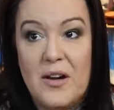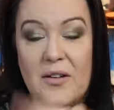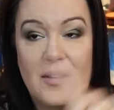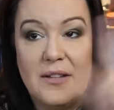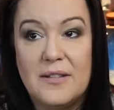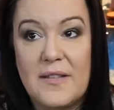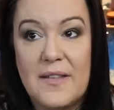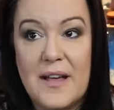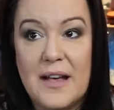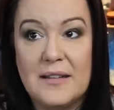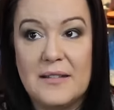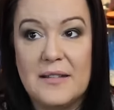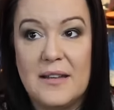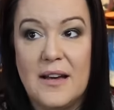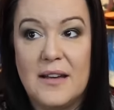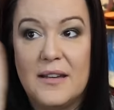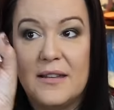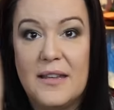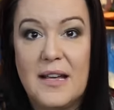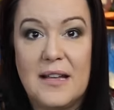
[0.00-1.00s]
Is it that
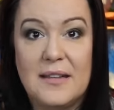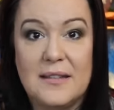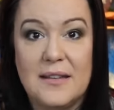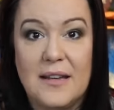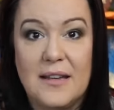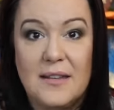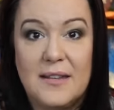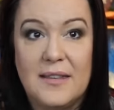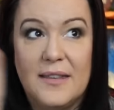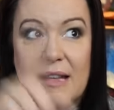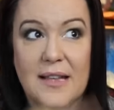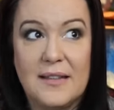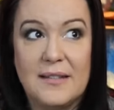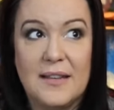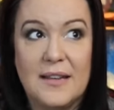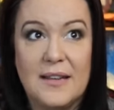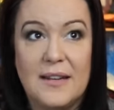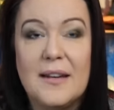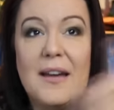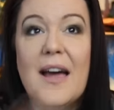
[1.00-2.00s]
side, that side, that
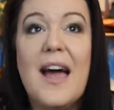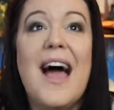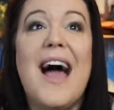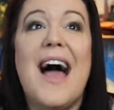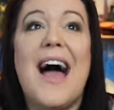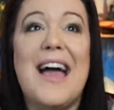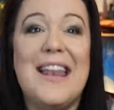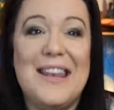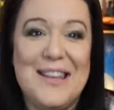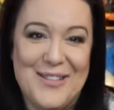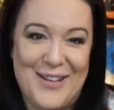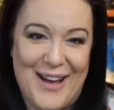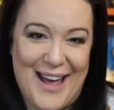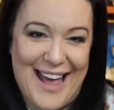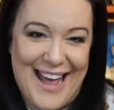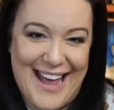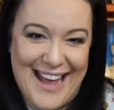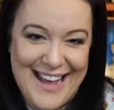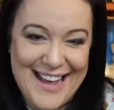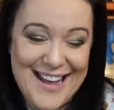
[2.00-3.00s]
side? Anyway,
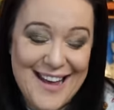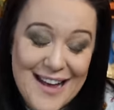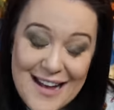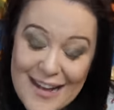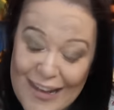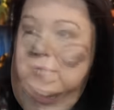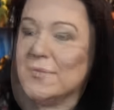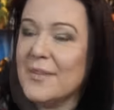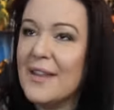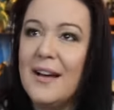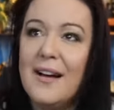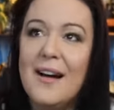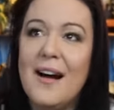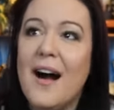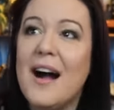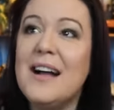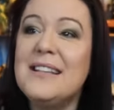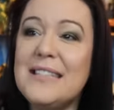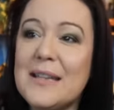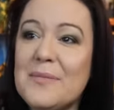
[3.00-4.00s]

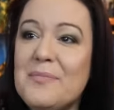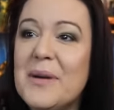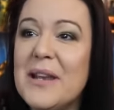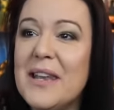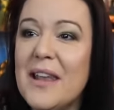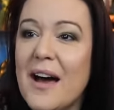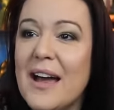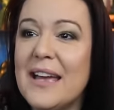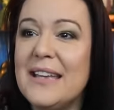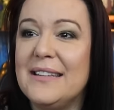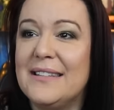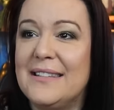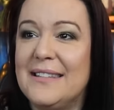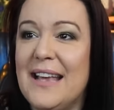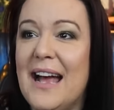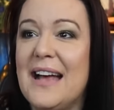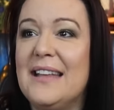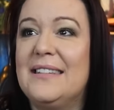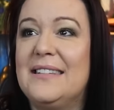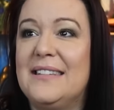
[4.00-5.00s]
I did my lights
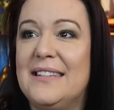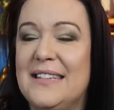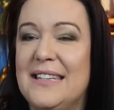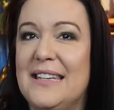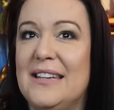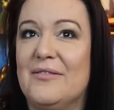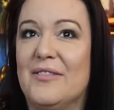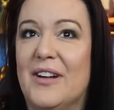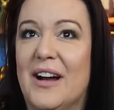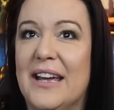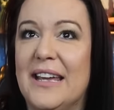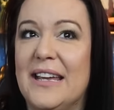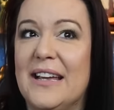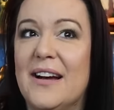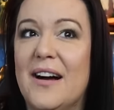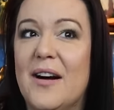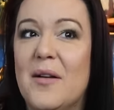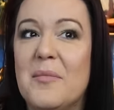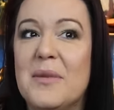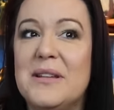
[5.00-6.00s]
yesterday,
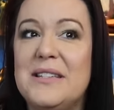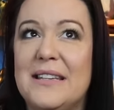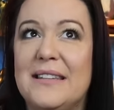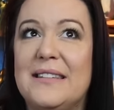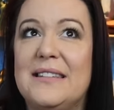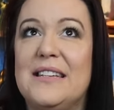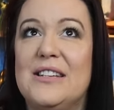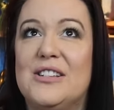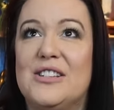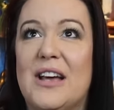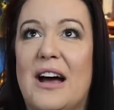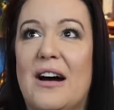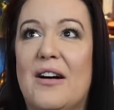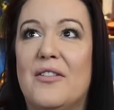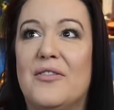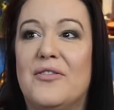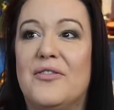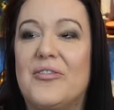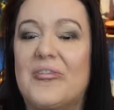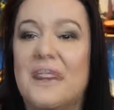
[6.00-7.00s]
right, on my Disney
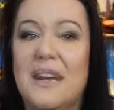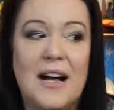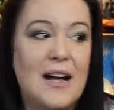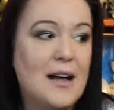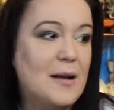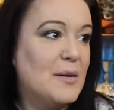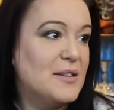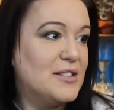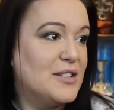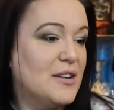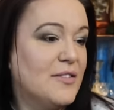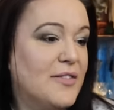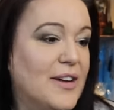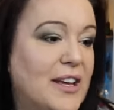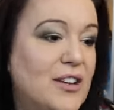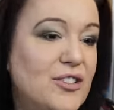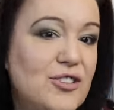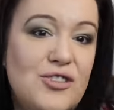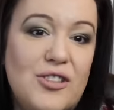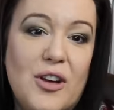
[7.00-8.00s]
shelf. Um, I don't know if I
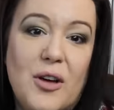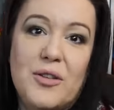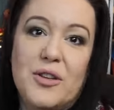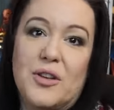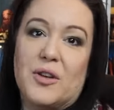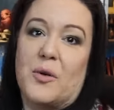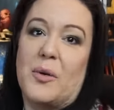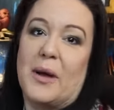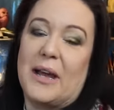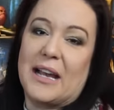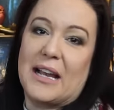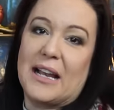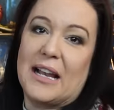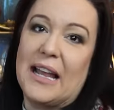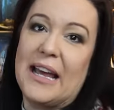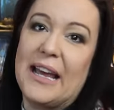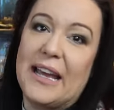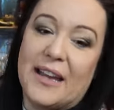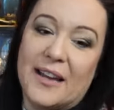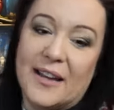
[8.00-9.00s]
can show you
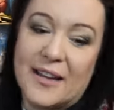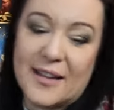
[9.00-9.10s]
quickly.